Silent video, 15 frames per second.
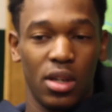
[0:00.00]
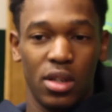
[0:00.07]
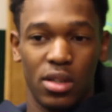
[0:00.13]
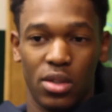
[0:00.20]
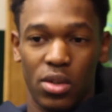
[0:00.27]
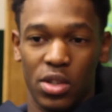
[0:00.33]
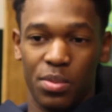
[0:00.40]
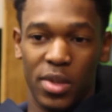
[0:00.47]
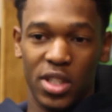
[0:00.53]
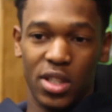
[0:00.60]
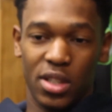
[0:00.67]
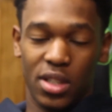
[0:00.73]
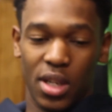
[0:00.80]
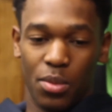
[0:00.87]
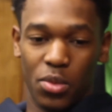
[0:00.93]
So as much
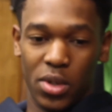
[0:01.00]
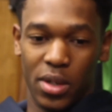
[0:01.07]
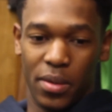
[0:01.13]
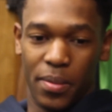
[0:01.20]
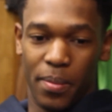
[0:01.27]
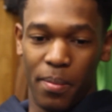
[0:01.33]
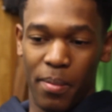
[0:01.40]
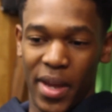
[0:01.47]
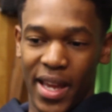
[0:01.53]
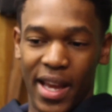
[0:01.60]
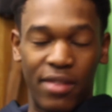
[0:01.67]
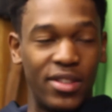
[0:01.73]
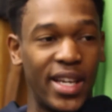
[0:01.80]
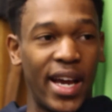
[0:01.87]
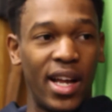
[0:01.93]
as someone may
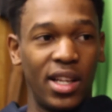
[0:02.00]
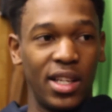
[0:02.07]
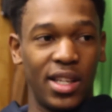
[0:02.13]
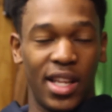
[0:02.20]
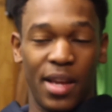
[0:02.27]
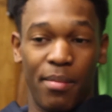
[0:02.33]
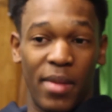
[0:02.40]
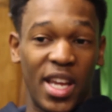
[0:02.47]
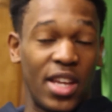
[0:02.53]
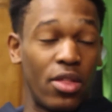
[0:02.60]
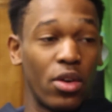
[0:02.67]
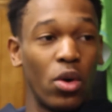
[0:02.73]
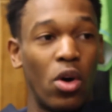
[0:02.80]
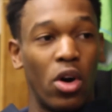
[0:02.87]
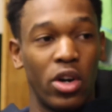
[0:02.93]
have talent and they may
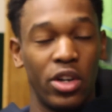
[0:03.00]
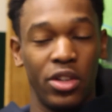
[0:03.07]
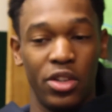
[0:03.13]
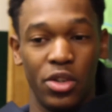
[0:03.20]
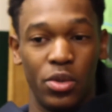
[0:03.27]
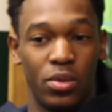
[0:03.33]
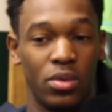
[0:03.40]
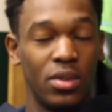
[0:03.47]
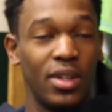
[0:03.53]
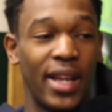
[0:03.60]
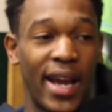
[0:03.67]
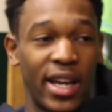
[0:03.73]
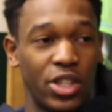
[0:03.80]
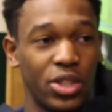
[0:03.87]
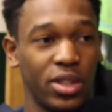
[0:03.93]
throw harder than you
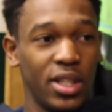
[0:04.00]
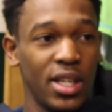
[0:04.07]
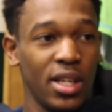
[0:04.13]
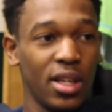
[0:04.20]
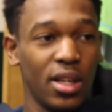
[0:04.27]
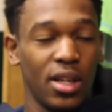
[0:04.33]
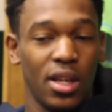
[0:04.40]
naturally,